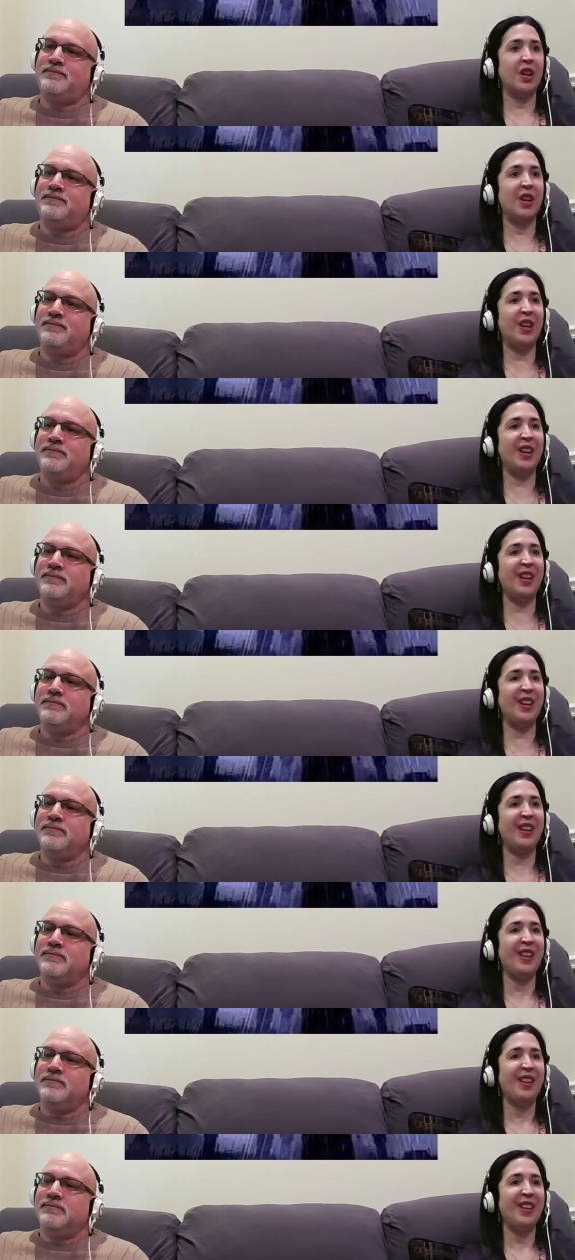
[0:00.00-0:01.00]

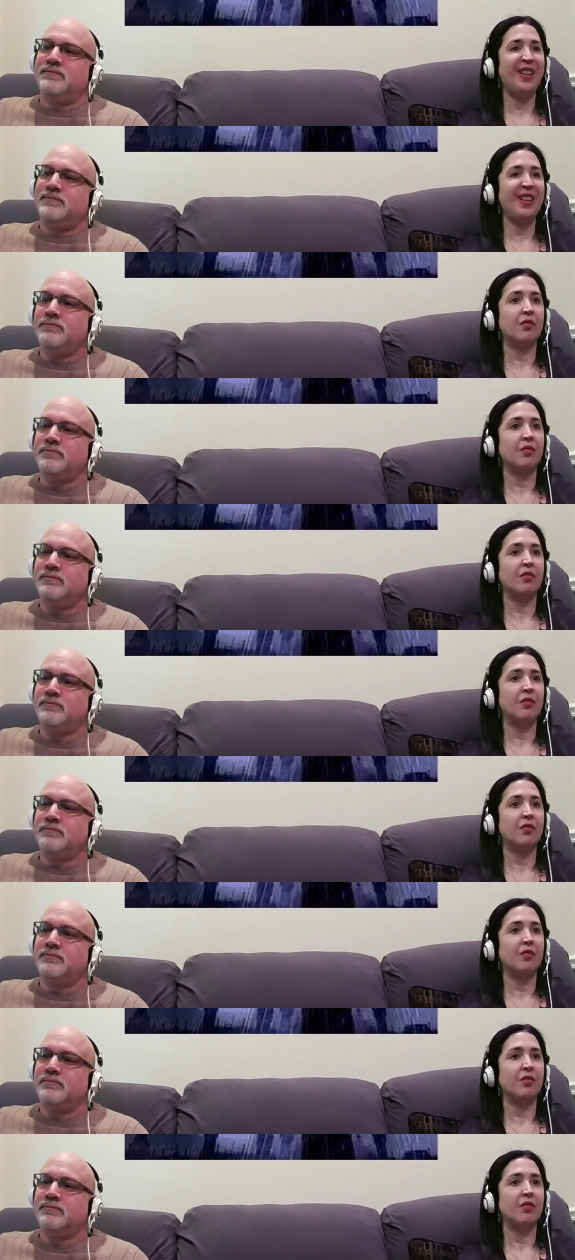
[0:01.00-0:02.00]

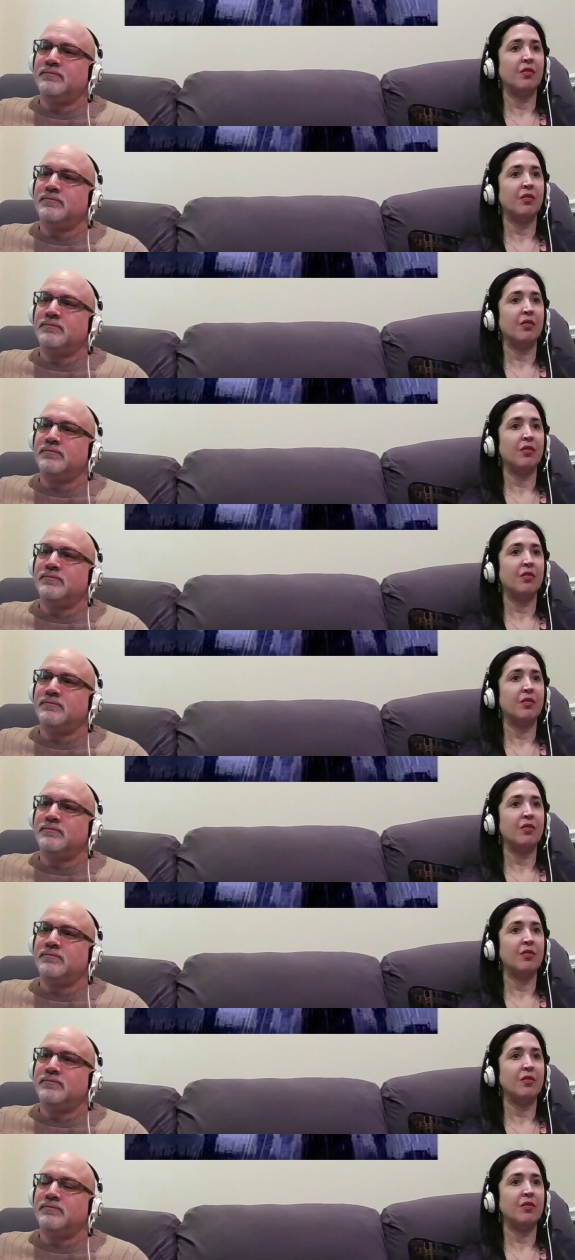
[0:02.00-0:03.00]

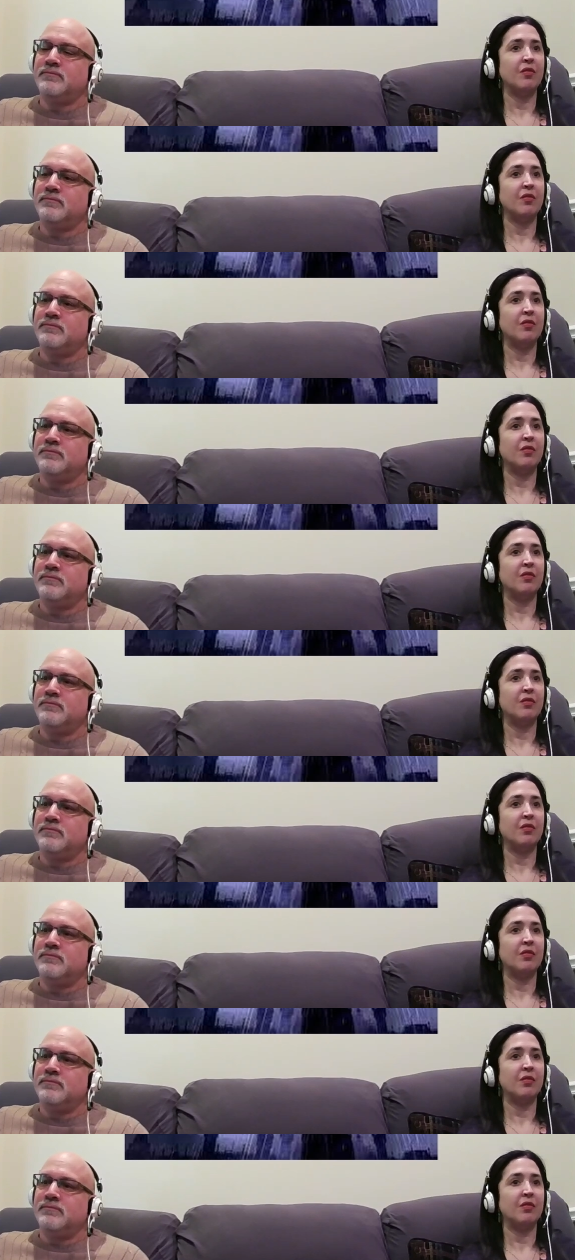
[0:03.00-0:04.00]

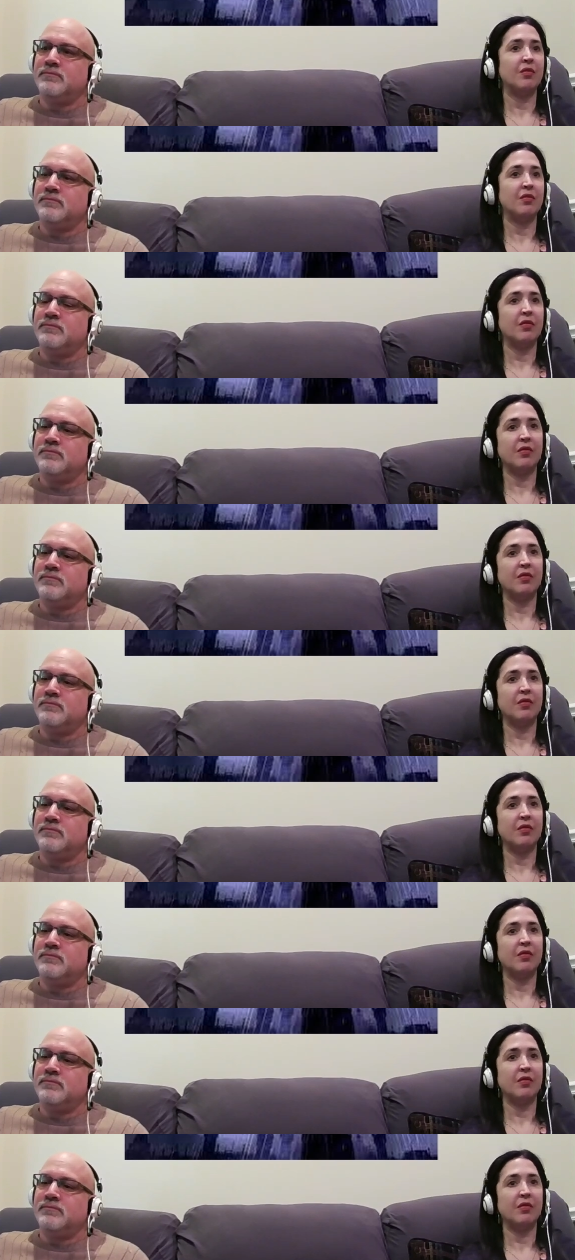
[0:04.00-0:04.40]
(silence)